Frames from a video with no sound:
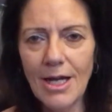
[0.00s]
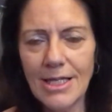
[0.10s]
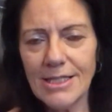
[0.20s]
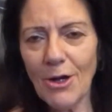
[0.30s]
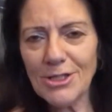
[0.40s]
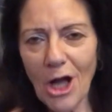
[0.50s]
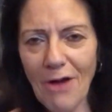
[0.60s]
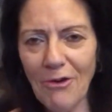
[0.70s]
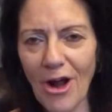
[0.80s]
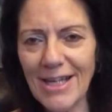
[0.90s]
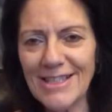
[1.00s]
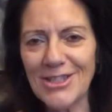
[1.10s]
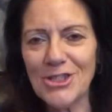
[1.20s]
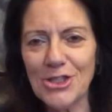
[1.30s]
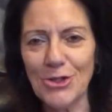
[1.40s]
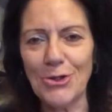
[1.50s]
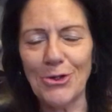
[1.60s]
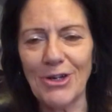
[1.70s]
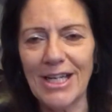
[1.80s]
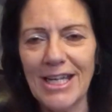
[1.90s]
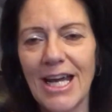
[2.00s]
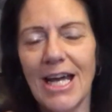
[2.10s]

So I'll dive right into the story.